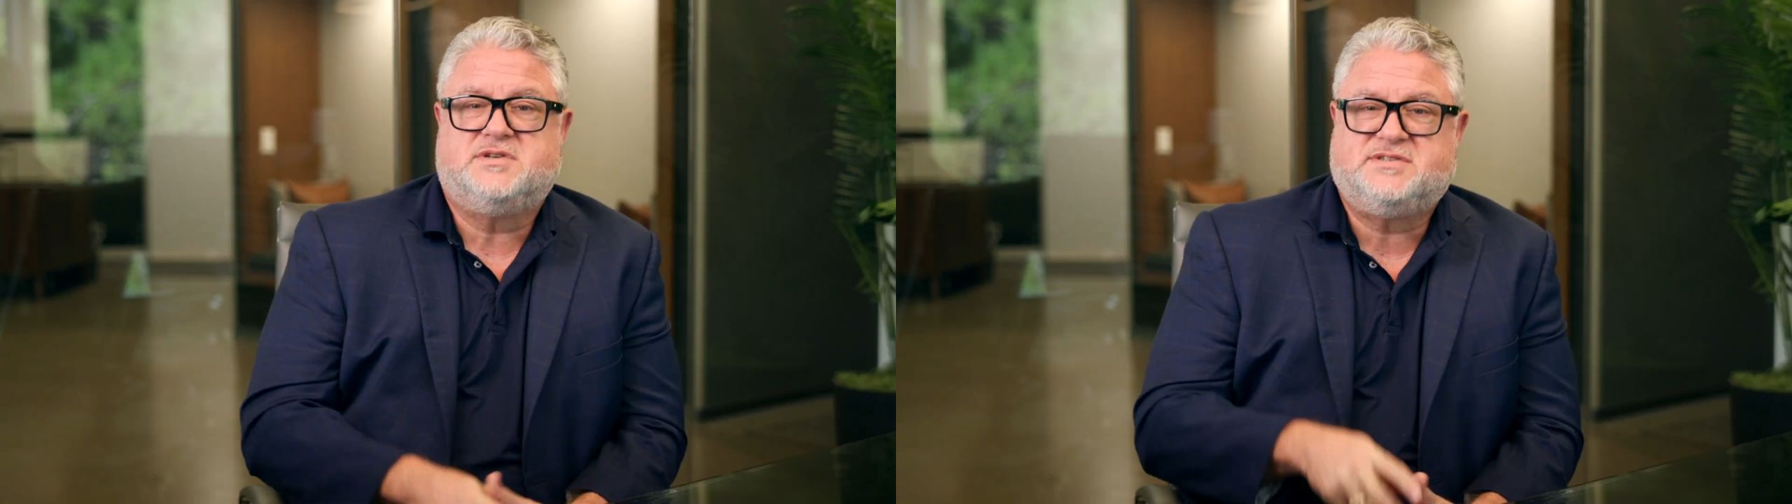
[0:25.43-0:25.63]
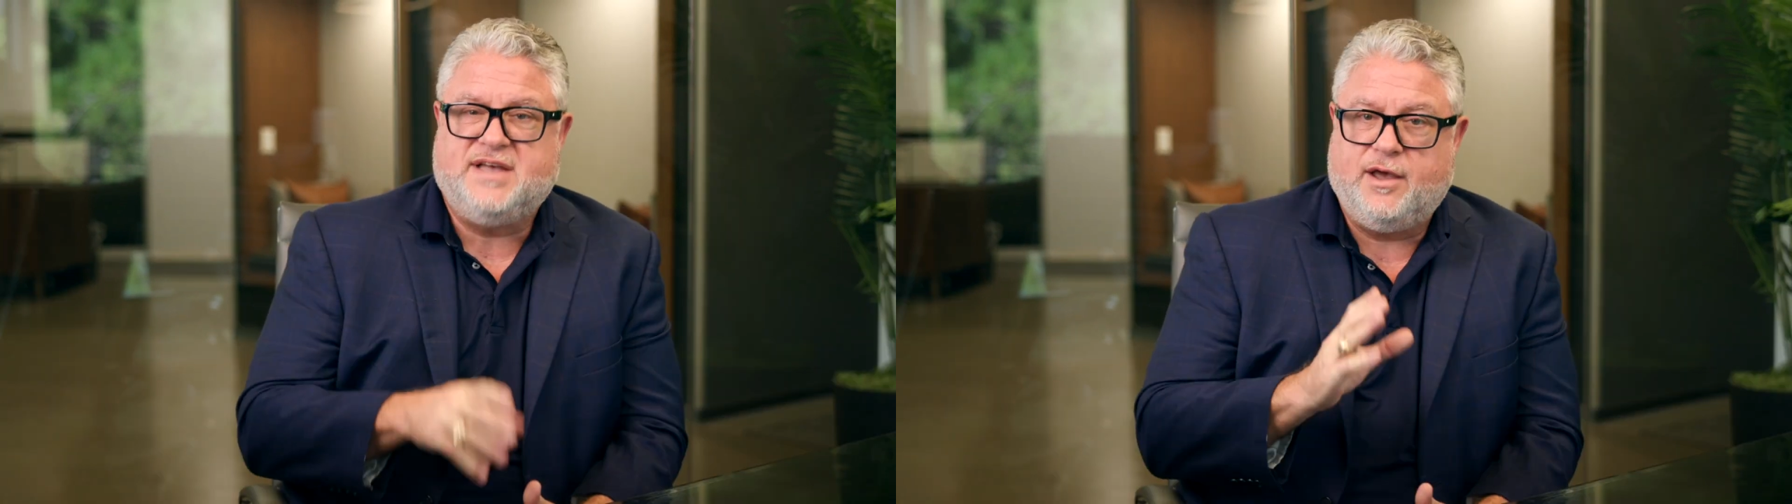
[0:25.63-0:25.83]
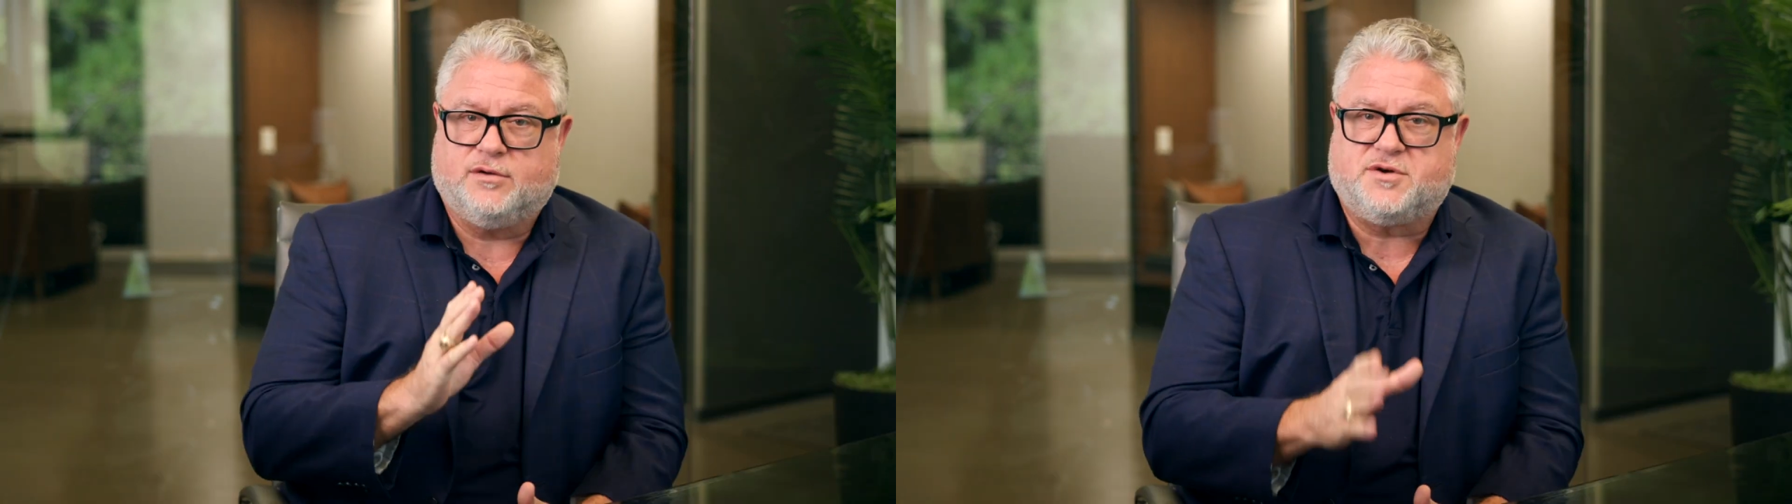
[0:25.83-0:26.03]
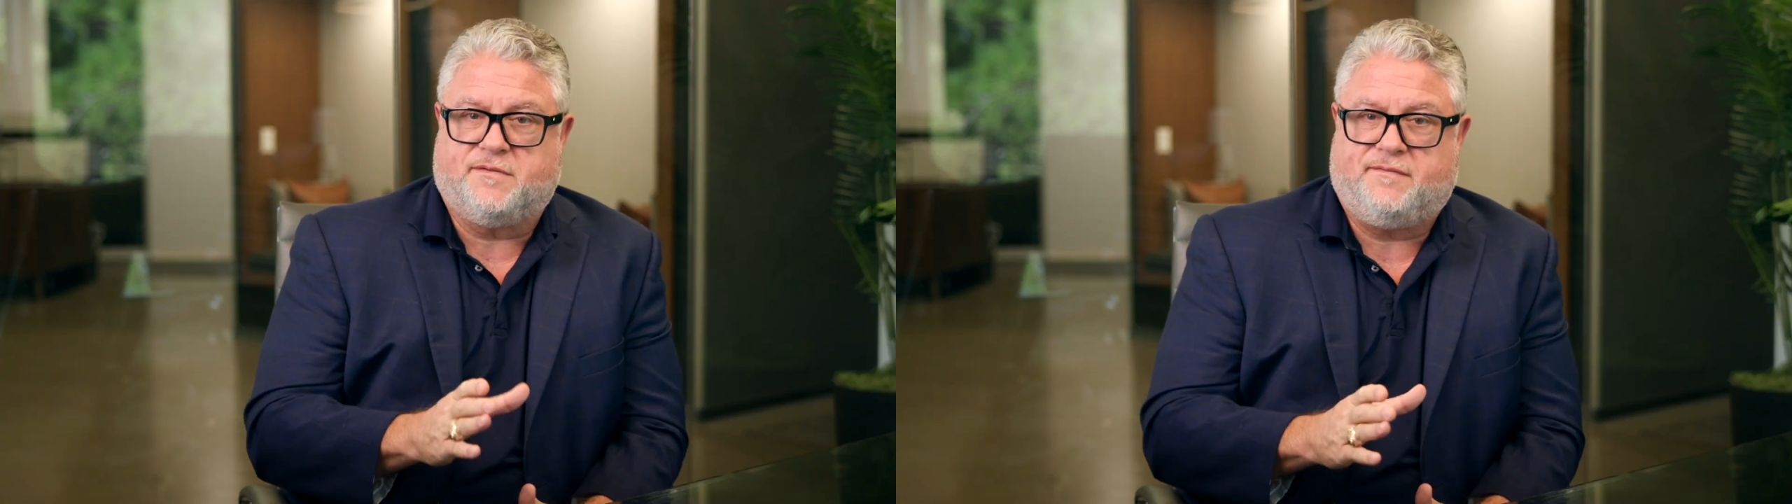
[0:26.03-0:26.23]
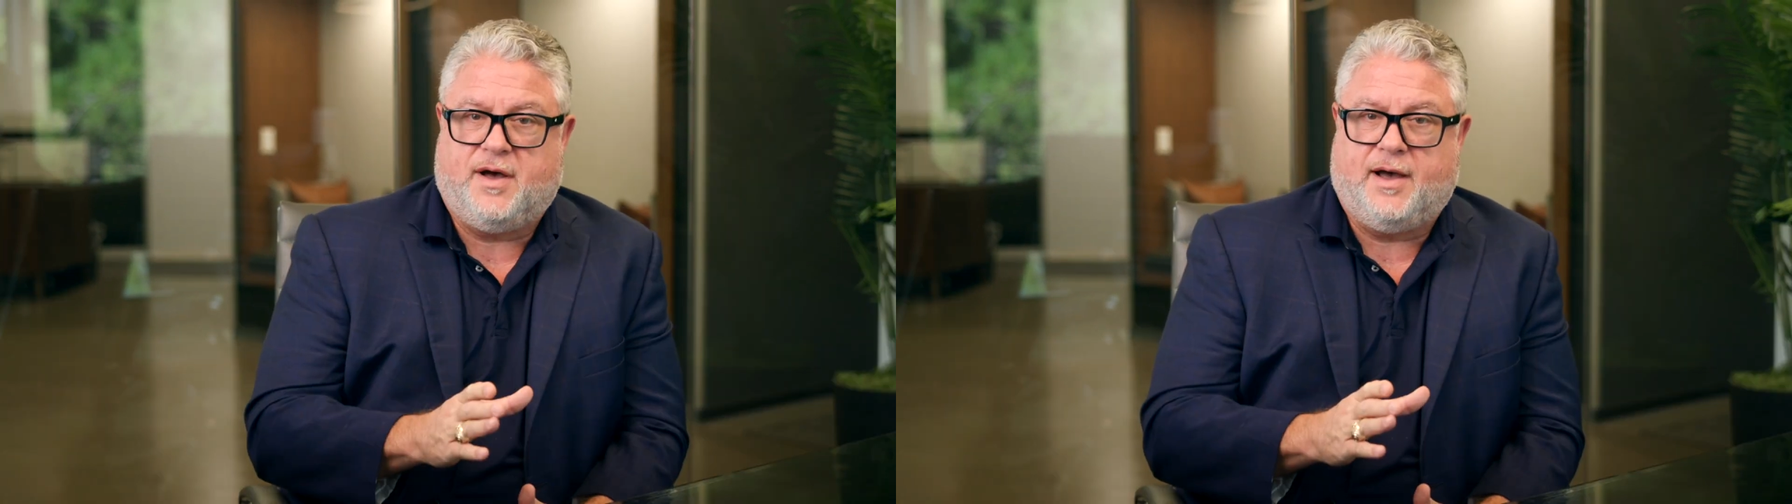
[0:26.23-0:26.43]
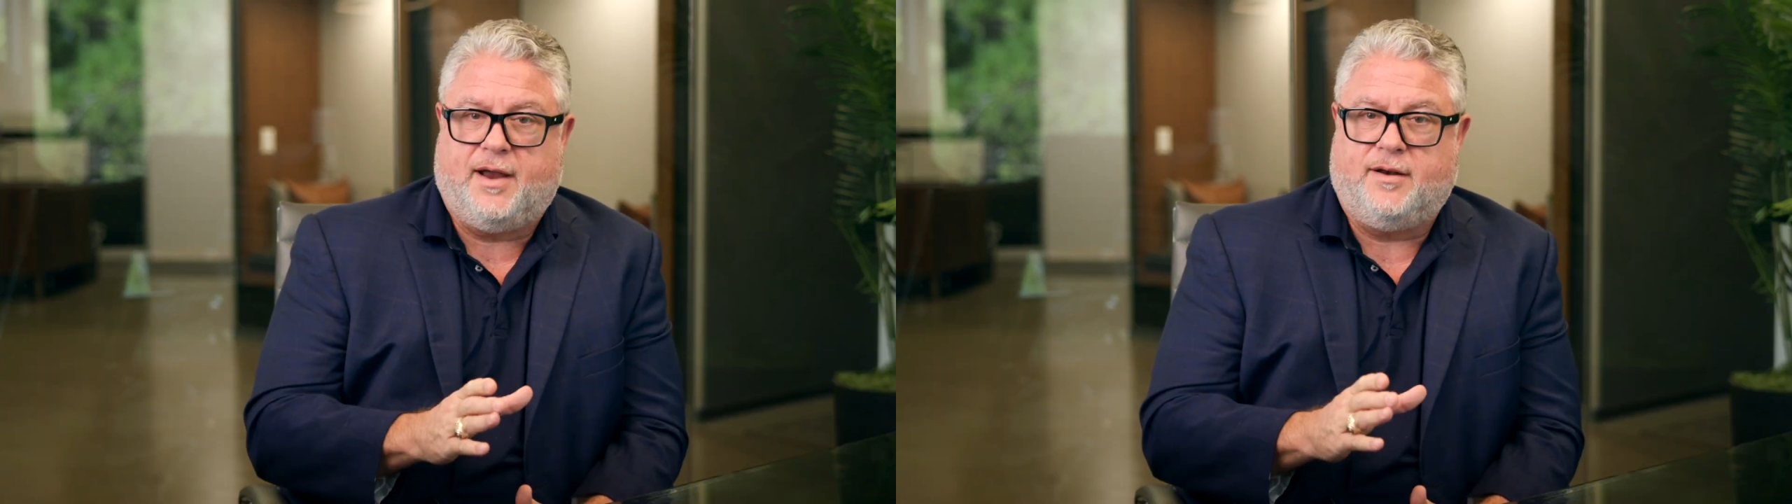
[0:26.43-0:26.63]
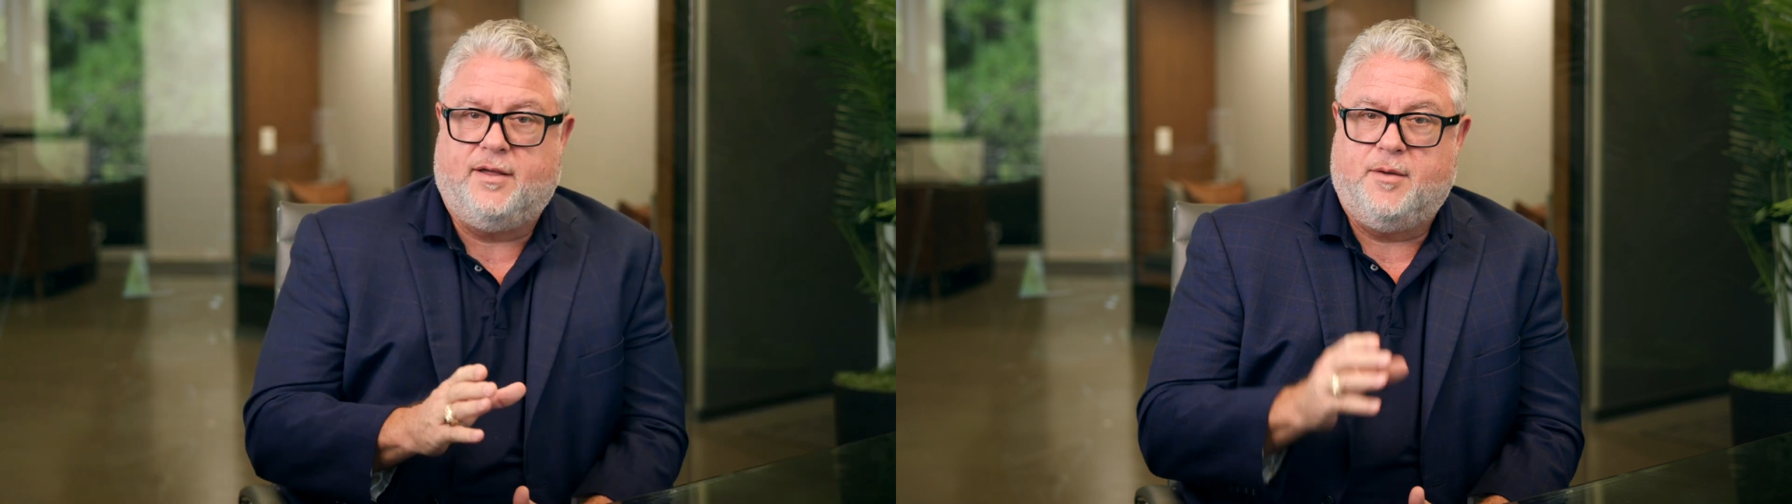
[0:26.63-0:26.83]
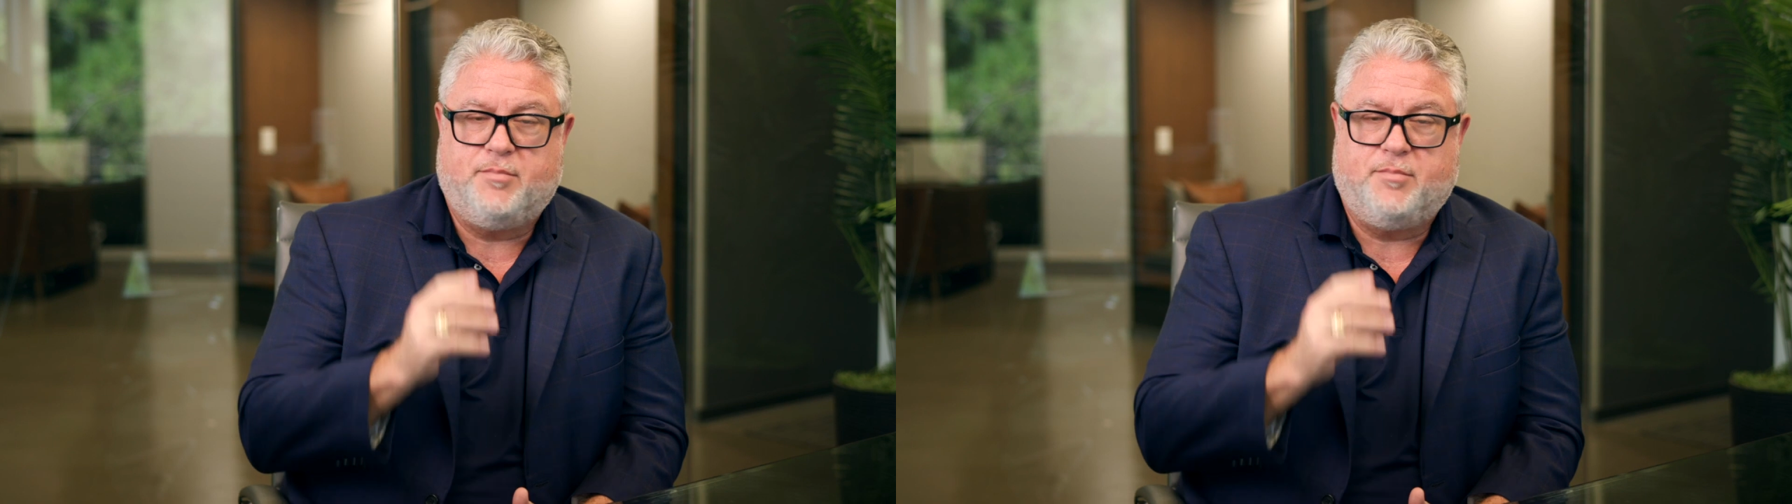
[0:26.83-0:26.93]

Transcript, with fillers: Sales are fine,